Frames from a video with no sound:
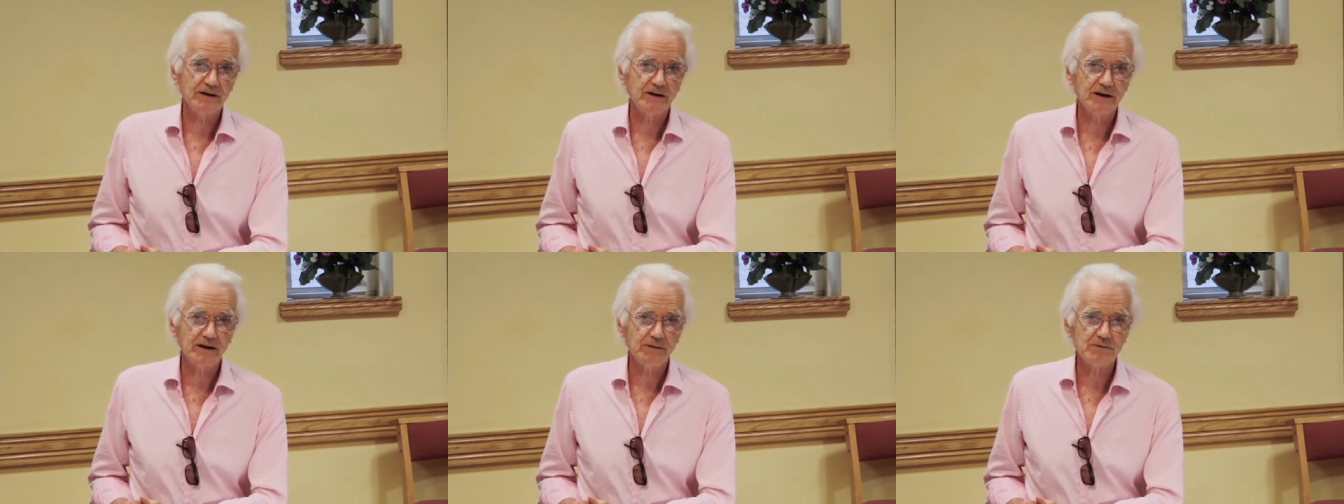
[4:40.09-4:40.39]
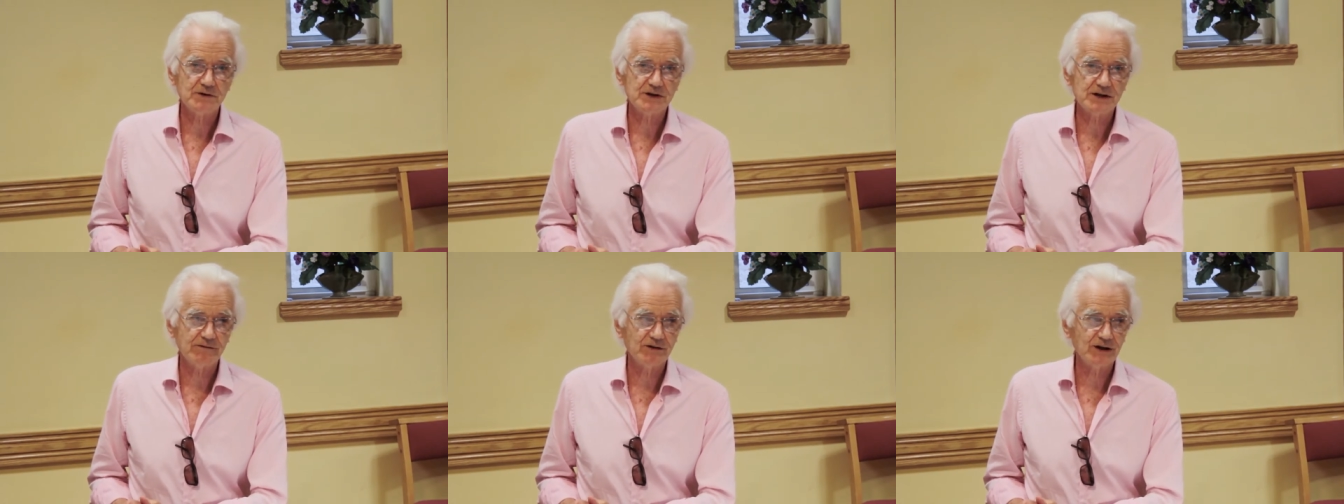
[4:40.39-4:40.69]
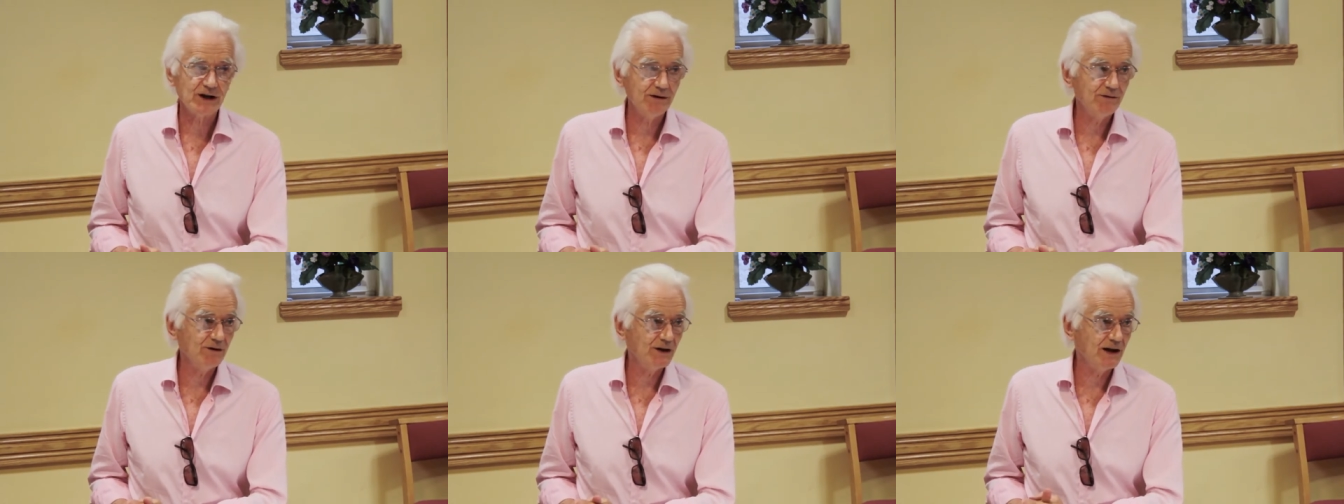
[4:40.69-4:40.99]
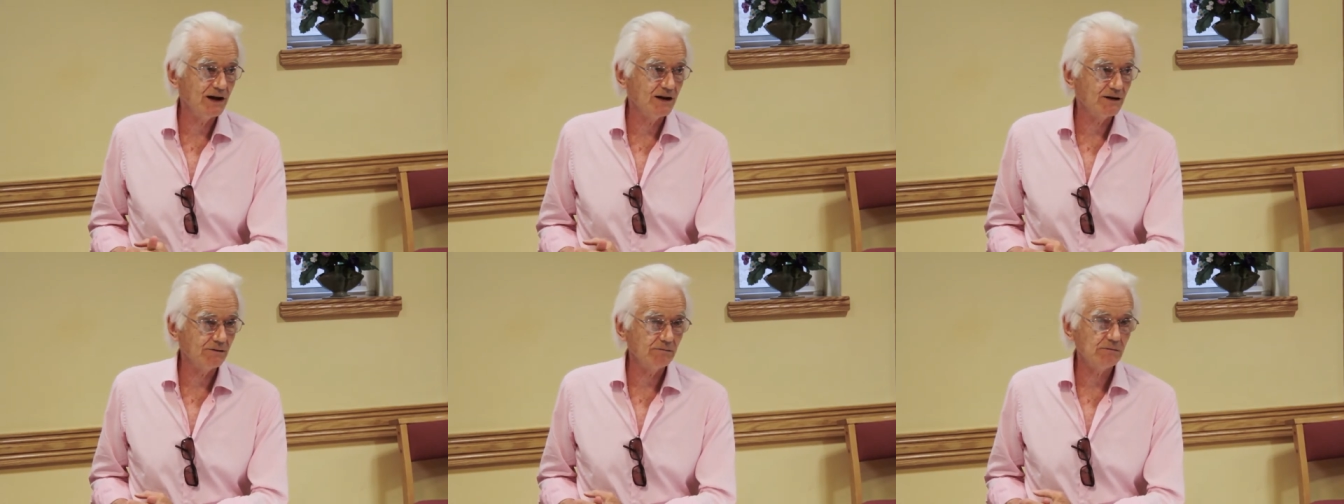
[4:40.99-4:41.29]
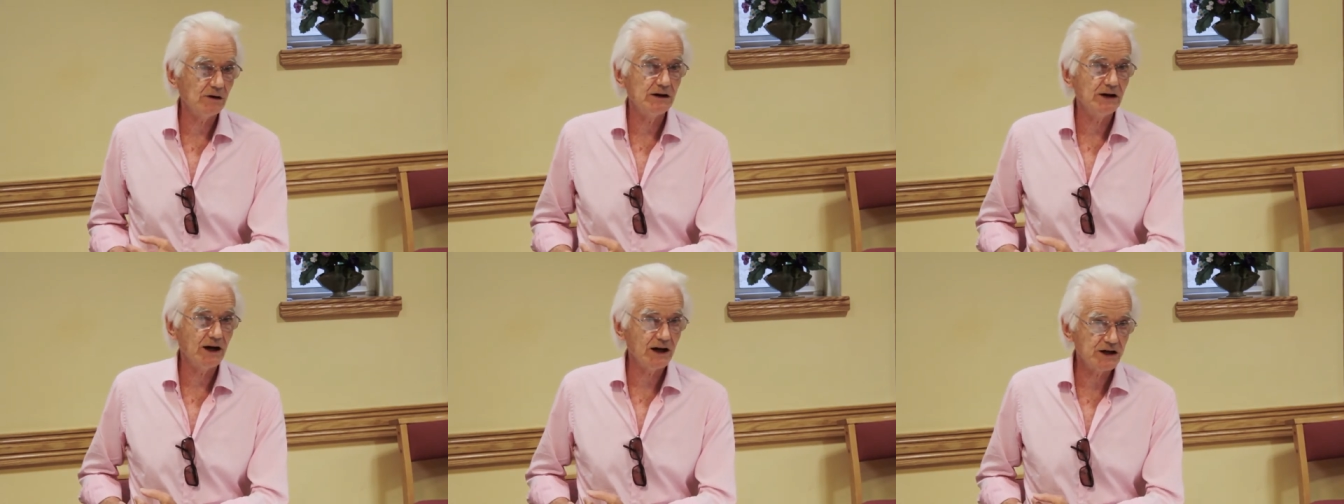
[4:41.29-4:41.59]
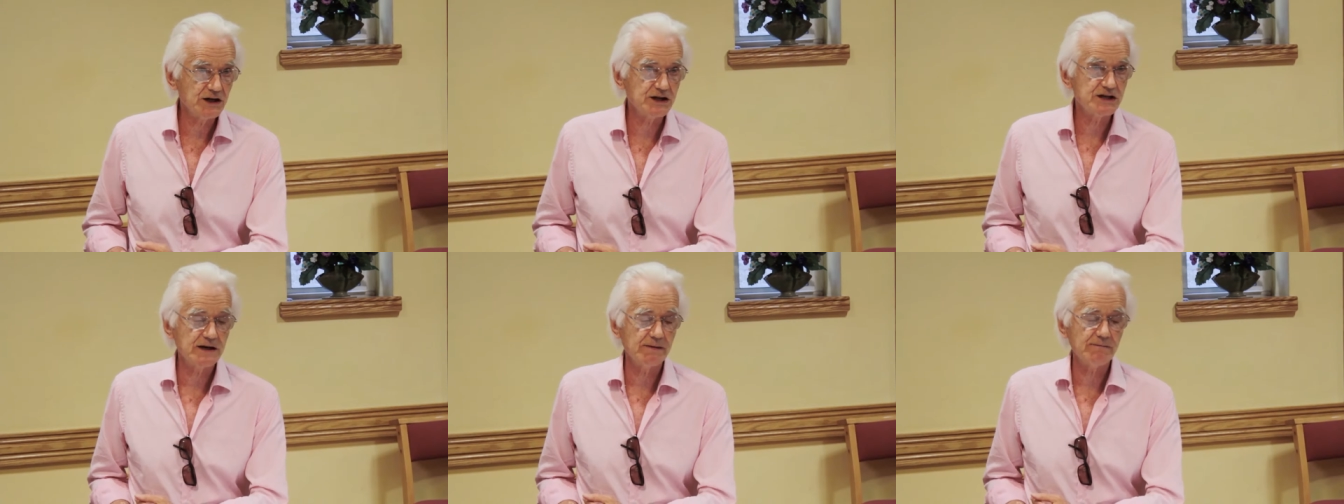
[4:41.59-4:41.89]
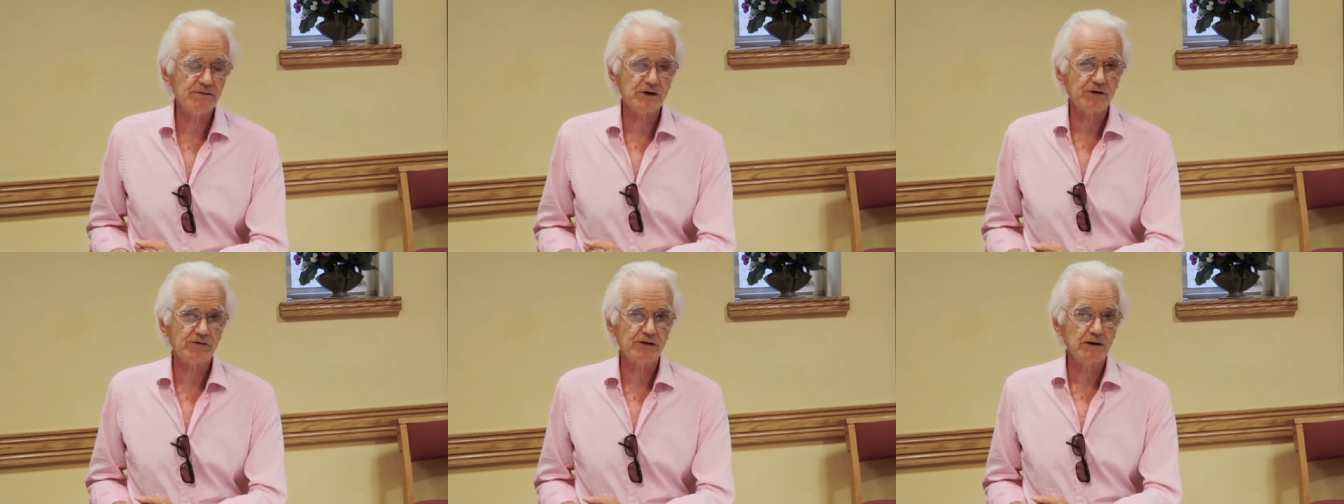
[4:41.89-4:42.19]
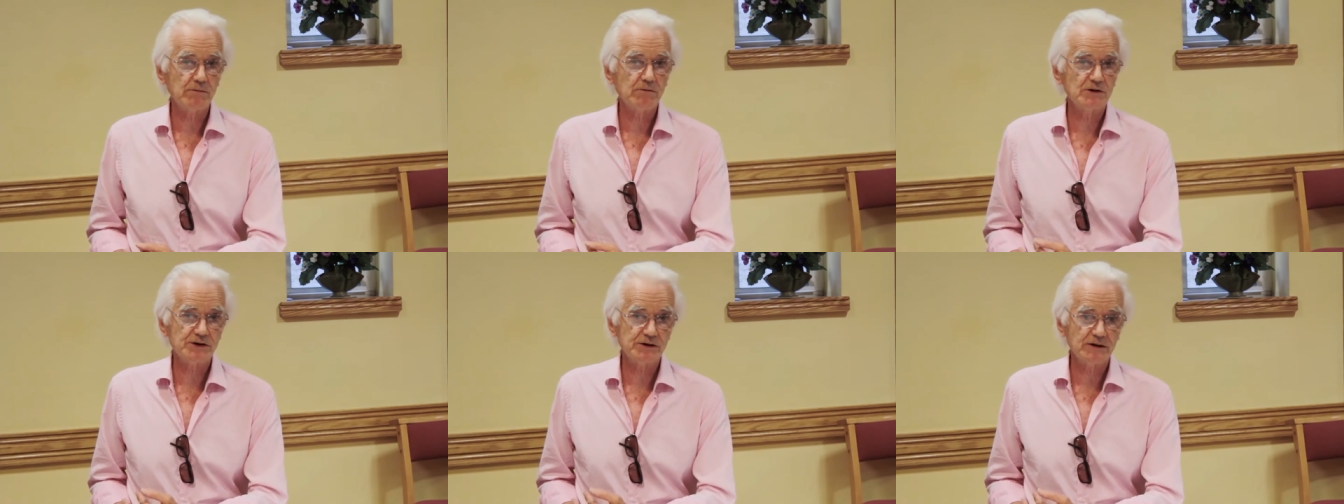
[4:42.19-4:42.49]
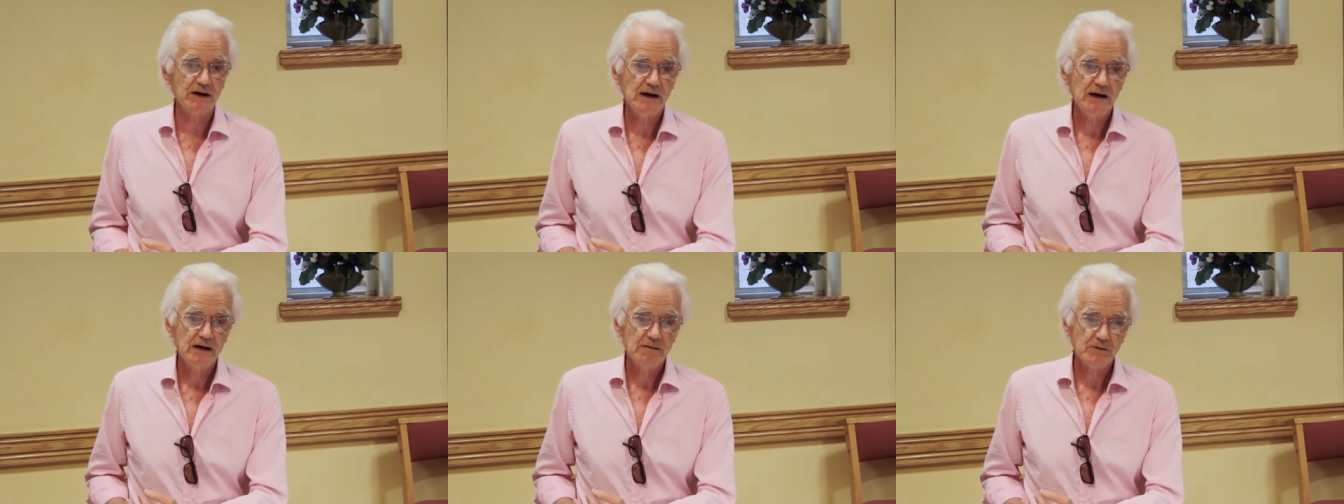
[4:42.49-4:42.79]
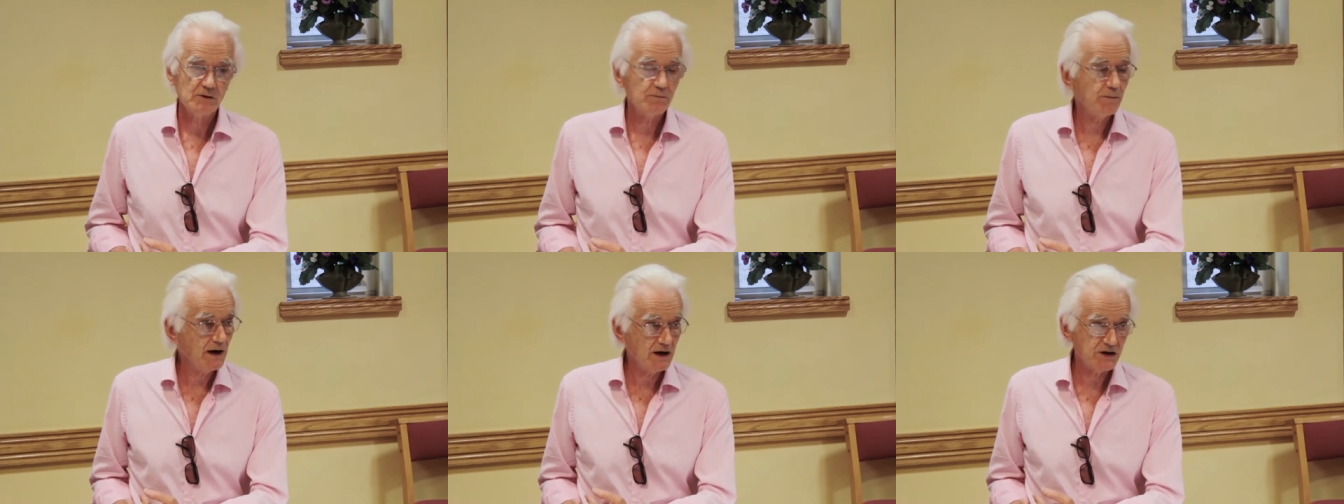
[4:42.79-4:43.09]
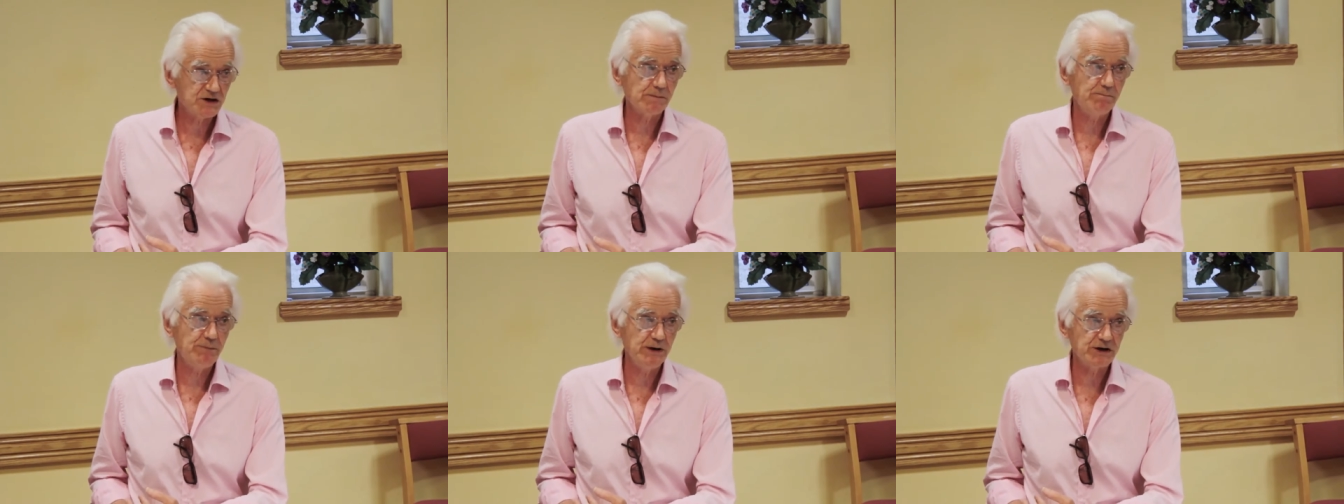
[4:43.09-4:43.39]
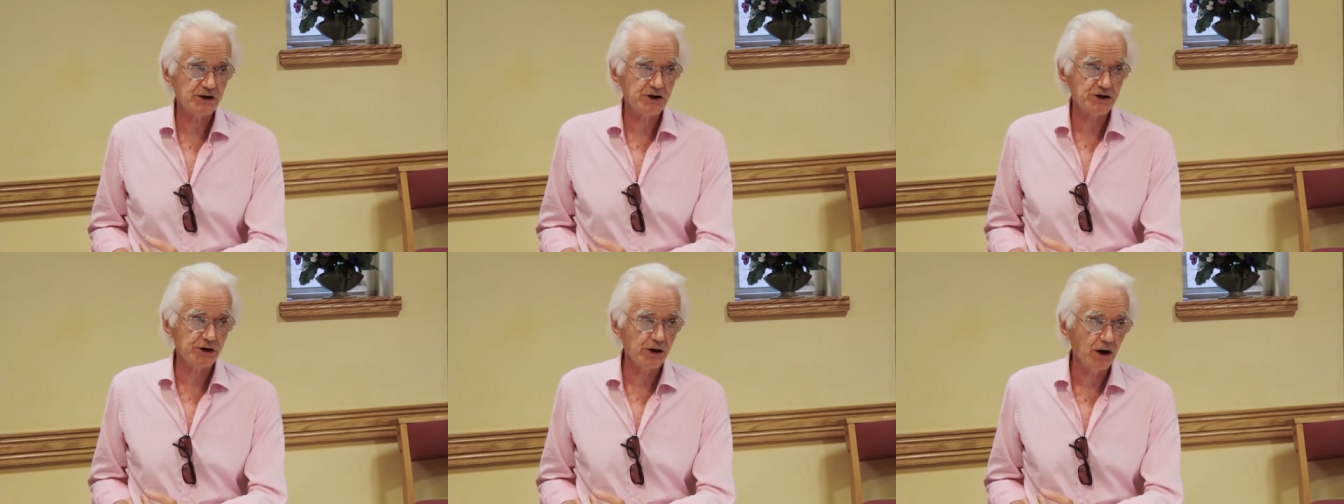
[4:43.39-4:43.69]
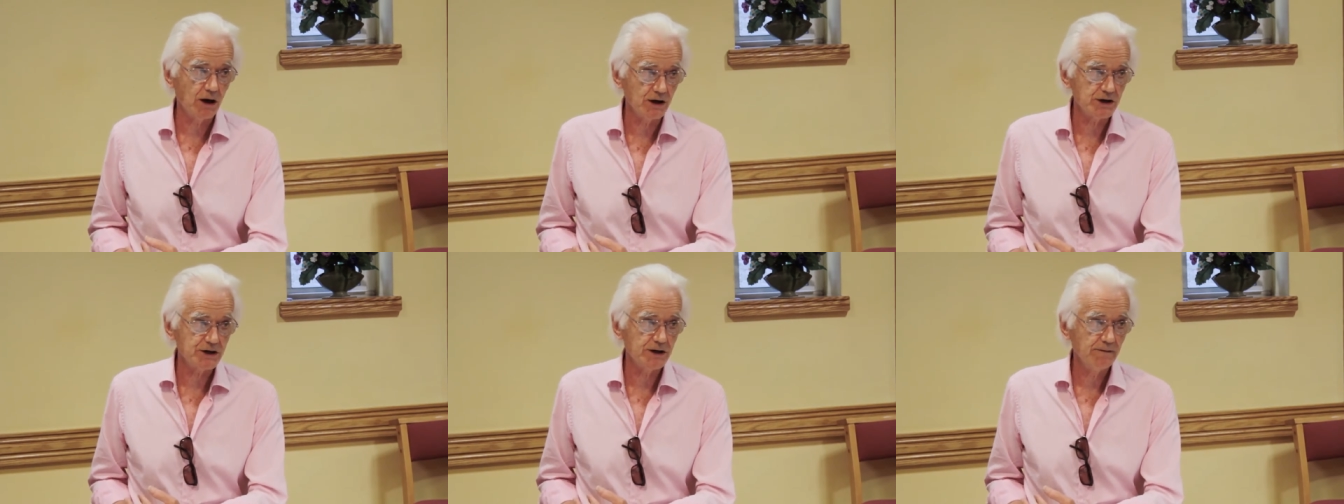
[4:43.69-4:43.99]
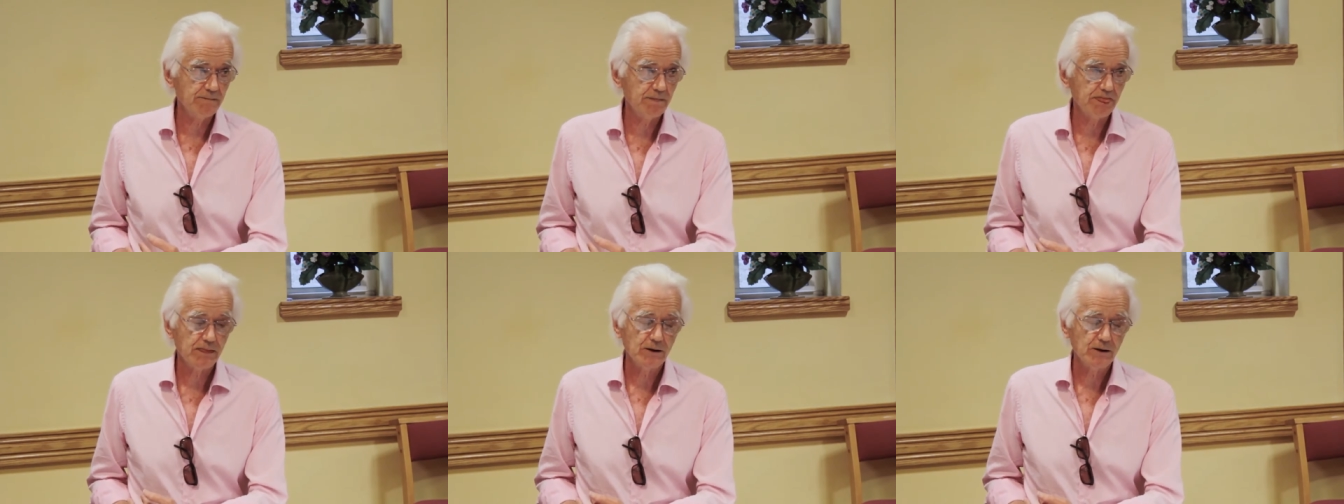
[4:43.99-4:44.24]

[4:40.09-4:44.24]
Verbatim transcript: that was ever given in 1973 was by Sir Peter Scott,